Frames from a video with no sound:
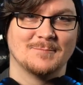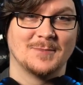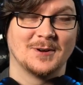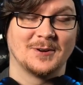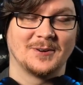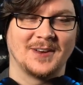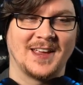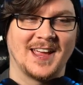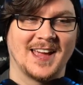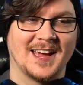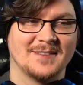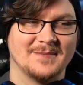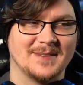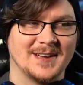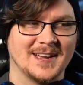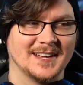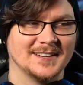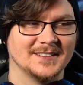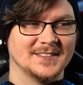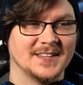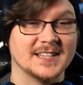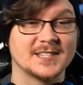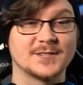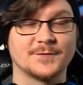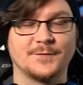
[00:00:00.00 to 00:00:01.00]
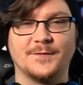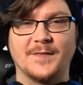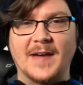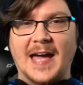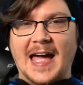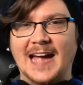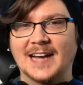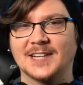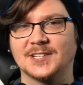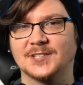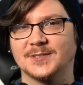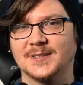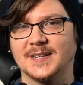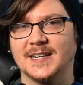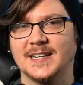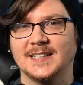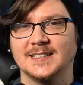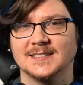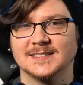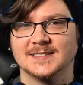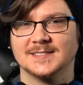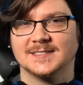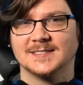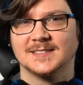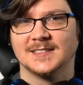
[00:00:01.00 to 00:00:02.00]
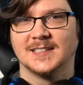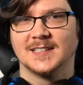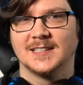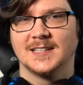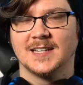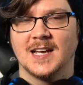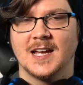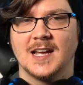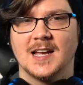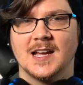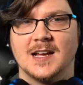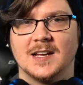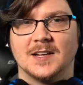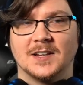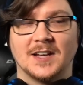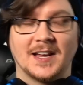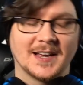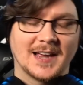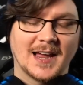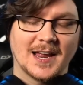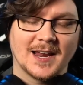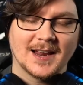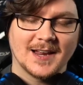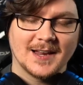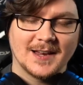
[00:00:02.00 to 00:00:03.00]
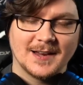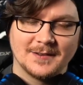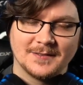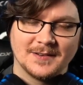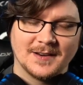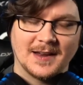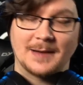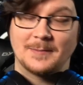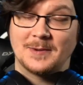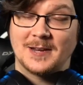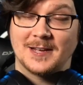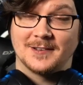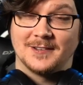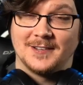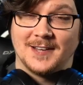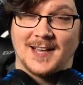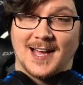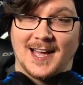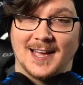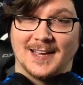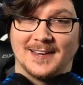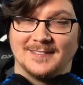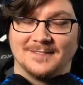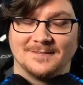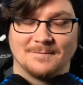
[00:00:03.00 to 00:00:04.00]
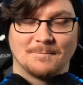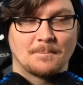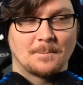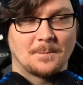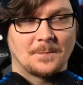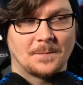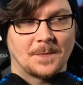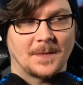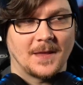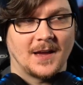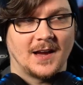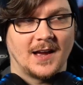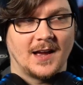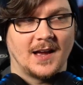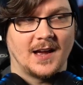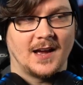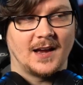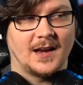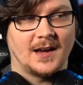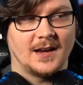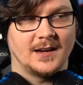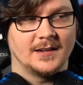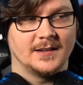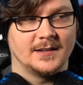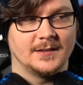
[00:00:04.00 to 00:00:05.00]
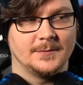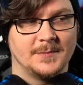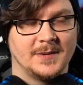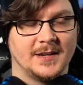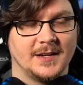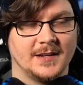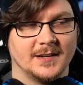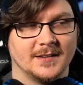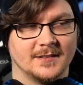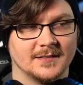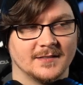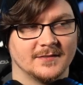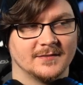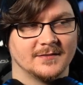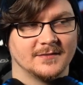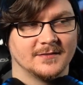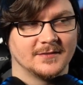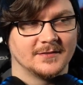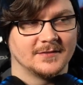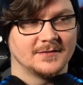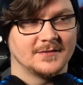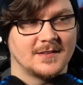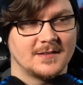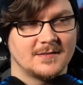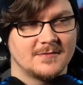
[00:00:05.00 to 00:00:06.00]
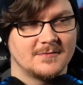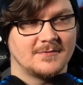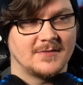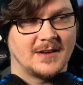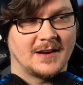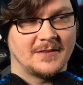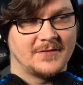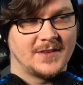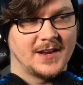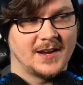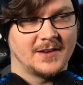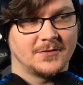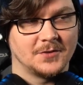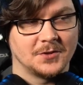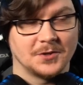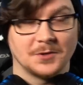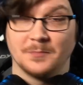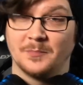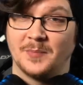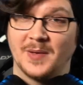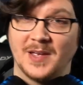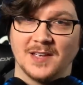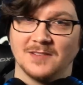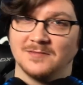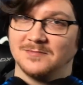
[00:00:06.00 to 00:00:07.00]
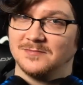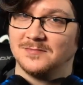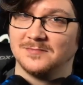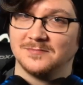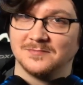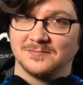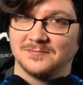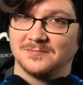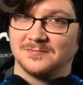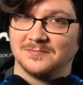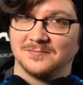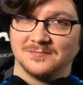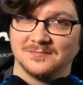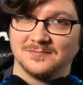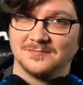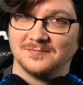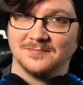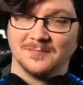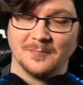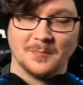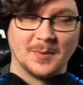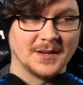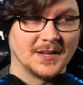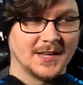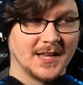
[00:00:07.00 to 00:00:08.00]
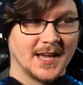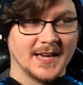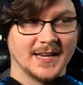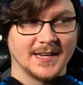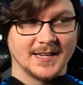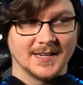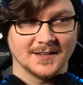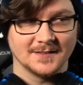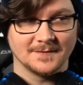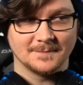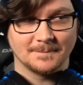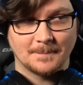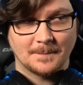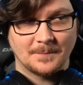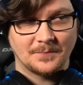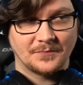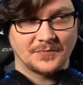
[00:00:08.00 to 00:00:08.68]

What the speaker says: But yeah, man, this factory, like, I'm not gonna lie. I mean, I've never been, but like,